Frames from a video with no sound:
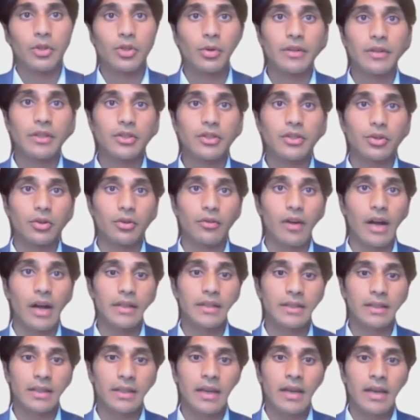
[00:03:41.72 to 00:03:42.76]
Between the two of
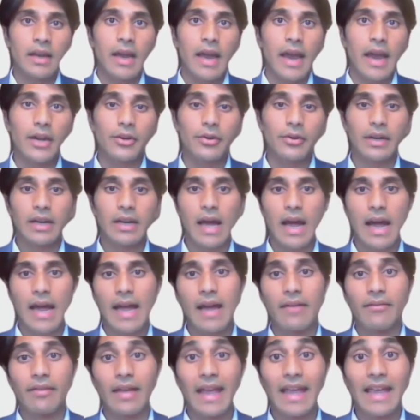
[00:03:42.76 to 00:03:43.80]
us, Henry and
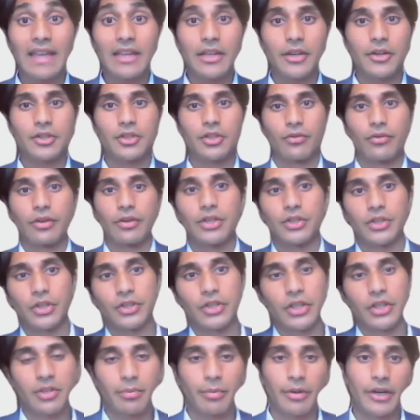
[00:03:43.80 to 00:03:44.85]
I have 8 years of
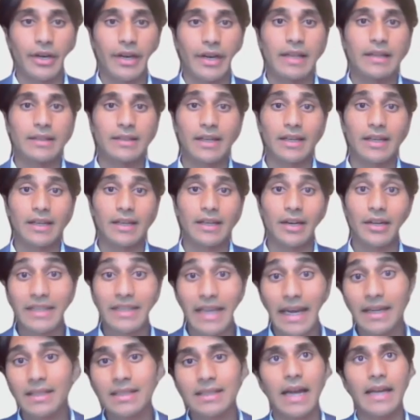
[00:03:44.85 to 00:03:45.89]
research experience, and
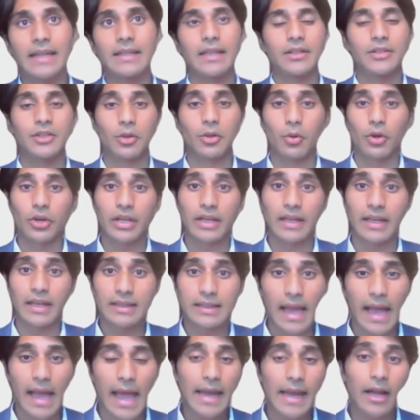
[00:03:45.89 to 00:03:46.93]
our data scientists are
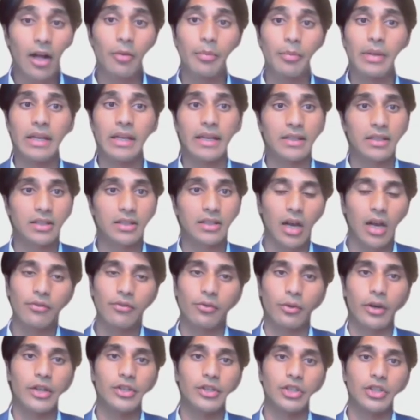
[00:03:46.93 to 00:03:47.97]
working as NLP and
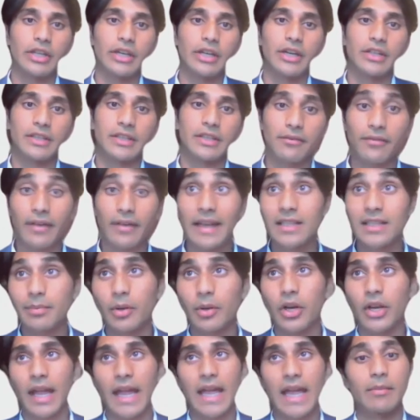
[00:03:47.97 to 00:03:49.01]
software engineers at
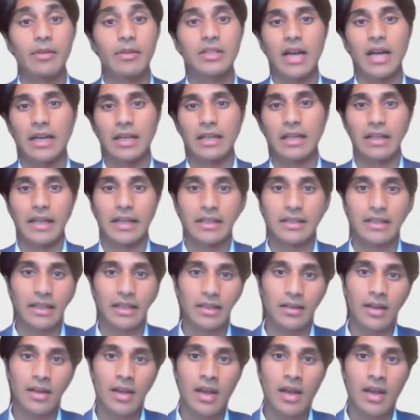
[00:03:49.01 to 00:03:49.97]
Facebook, Amazon, and LinkedIn.